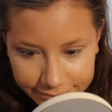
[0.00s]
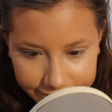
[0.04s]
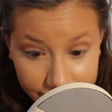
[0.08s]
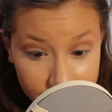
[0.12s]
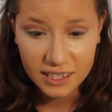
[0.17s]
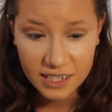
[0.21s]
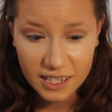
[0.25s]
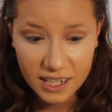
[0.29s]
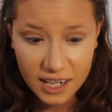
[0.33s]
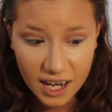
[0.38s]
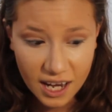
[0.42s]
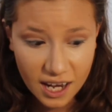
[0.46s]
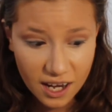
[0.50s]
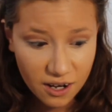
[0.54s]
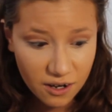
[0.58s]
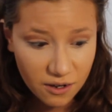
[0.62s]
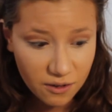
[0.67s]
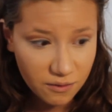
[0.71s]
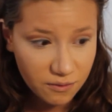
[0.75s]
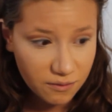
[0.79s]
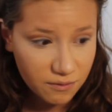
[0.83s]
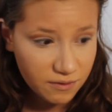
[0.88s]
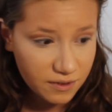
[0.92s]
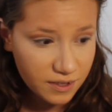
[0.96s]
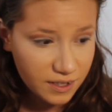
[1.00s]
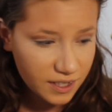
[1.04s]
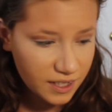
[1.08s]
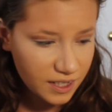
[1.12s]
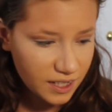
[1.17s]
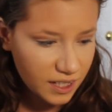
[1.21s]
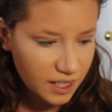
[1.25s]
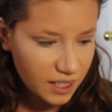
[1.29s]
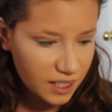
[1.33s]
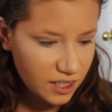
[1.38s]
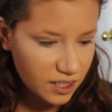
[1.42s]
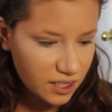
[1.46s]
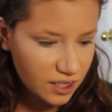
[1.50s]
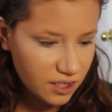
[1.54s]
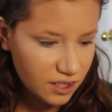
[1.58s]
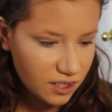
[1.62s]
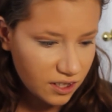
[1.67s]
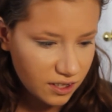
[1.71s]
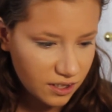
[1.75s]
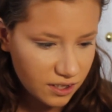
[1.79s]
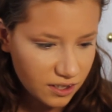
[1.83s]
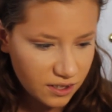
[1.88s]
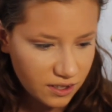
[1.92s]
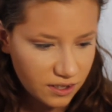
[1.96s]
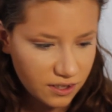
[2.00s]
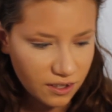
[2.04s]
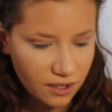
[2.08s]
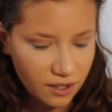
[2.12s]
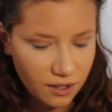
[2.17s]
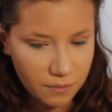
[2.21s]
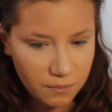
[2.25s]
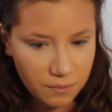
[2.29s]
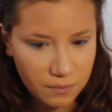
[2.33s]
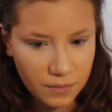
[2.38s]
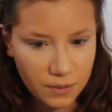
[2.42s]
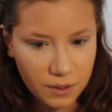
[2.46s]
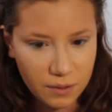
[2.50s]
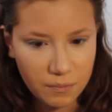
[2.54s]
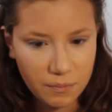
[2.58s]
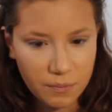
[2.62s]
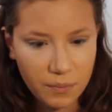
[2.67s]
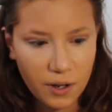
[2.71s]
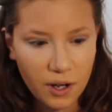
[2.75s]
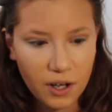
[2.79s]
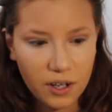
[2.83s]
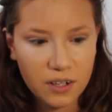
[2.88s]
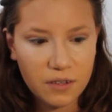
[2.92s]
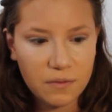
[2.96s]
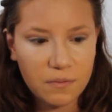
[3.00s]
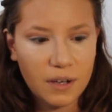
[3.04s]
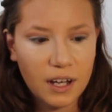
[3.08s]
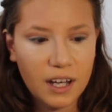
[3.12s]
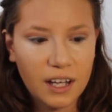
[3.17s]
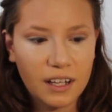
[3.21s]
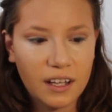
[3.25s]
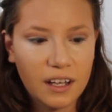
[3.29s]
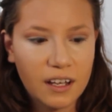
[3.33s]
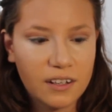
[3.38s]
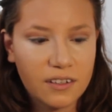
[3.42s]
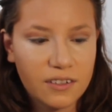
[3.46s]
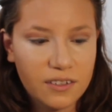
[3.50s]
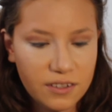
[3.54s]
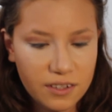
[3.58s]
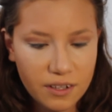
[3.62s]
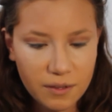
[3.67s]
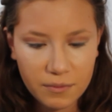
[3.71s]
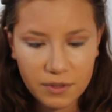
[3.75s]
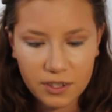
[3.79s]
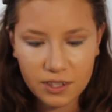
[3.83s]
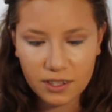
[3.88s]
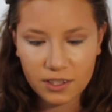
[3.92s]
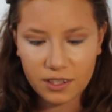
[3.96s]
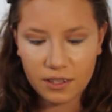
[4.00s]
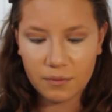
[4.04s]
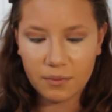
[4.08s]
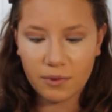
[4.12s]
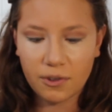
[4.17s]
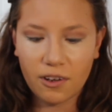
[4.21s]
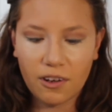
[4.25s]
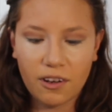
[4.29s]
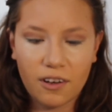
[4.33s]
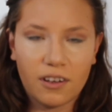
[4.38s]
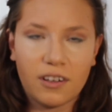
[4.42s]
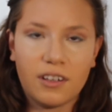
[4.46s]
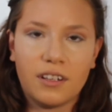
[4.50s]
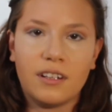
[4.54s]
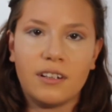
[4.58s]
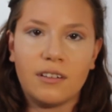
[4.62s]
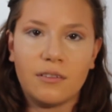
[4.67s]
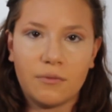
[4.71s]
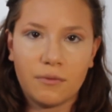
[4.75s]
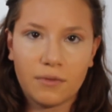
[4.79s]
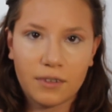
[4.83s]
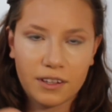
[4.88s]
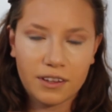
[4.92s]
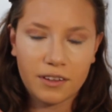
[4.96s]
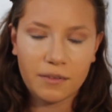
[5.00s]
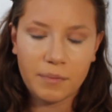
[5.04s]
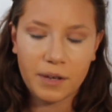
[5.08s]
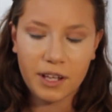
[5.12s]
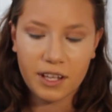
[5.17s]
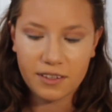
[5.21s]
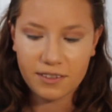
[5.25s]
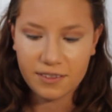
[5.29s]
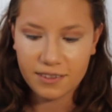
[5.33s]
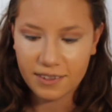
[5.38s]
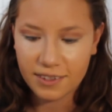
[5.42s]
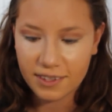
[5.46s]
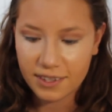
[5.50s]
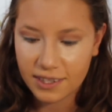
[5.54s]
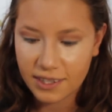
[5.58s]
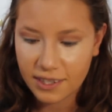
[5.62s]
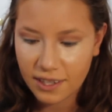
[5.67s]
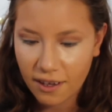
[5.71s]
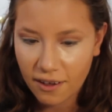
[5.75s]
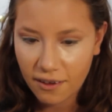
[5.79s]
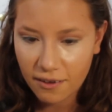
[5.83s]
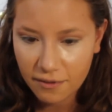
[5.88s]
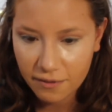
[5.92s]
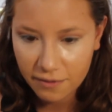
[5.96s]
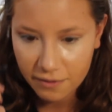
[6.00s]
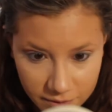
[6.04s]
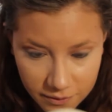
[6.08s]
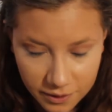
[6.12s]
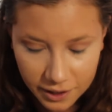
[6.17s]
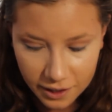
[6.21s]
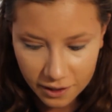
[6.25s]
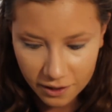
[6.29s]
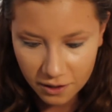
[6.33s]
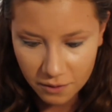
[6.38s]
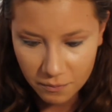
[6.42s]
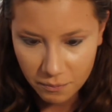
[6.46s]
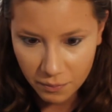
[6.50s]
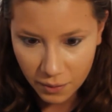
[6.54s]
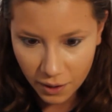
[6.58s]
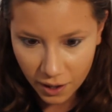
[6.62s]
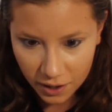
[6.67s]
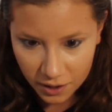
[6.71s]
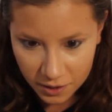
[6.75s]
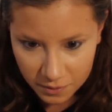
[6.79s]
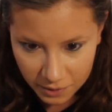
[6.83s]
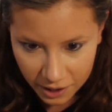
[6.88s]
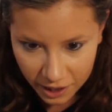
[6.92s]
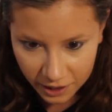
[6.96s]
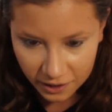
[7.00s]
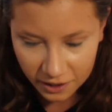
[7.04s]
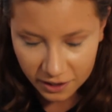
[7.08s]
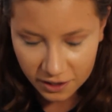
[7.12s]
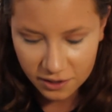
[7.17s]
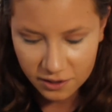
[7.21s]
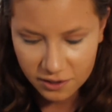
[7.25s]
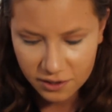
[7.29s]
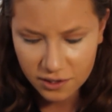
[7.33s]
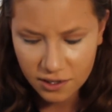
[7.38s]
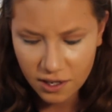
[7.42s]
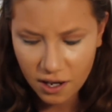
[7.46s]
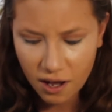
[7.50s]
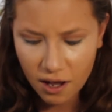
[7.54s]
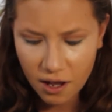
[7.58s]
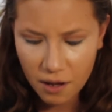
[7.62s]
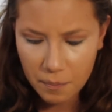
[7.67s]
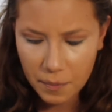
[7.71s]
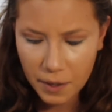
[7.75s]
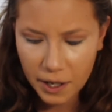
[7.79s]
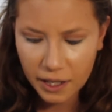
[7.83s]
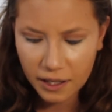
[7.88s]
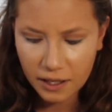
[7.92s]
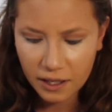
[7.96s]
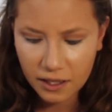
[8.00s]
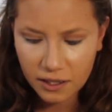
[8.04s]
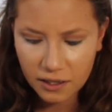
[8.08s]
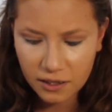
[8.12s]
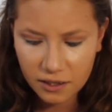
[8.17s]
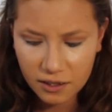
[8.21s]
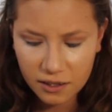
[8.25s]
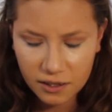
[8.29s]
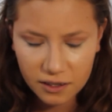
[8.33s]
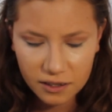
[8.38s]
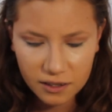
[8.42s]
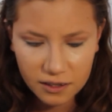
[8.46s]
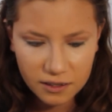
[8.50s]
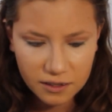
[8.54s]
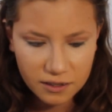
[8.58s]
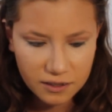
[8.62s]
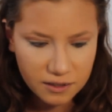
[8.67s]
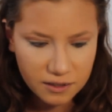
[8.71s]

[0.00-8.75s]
Now is just some bottom eyeliner, so I'm just going to put on with the pencil itself. So we got our bottom eyeliner, top eyeliner.